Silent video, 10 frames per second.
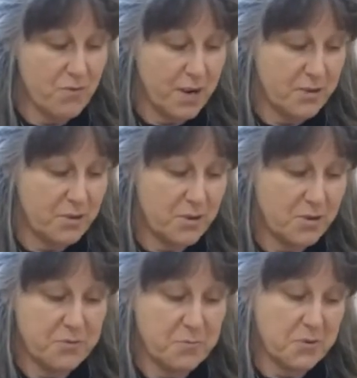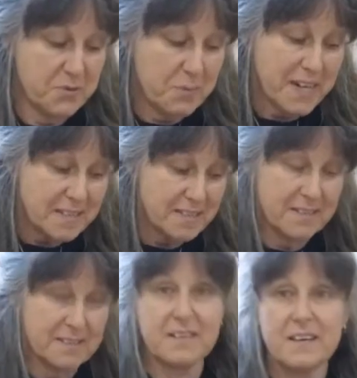run on a not-for-profit
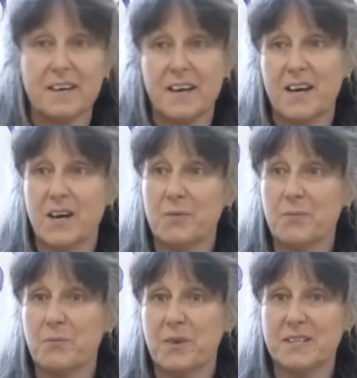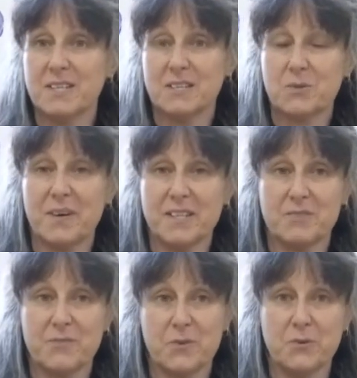basis, which is quite
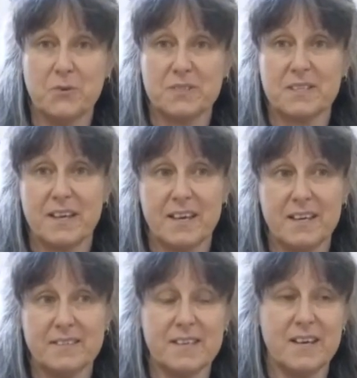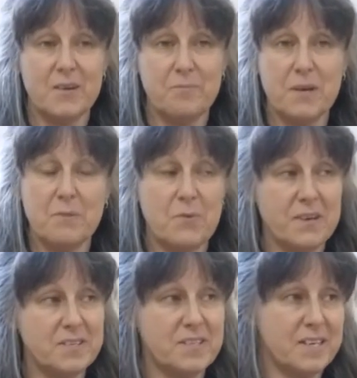difficult as people
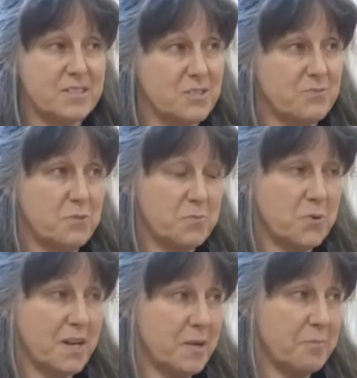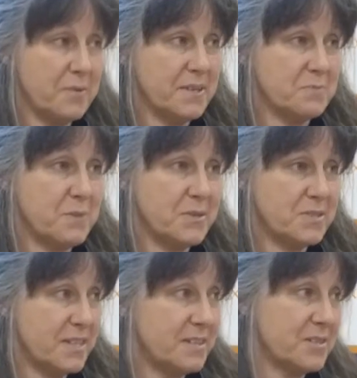only see us as a football club, but as Bo
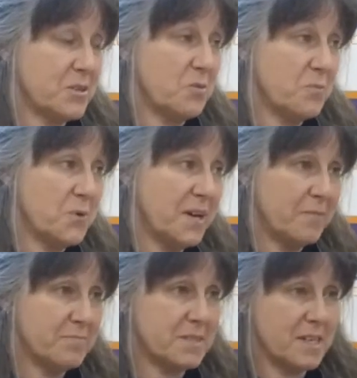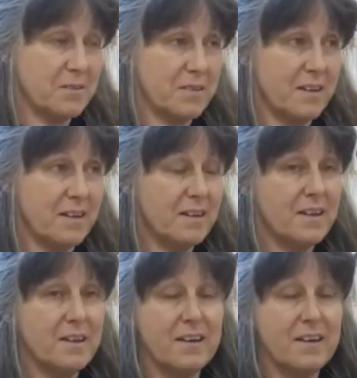said, there's a lot more happens down there.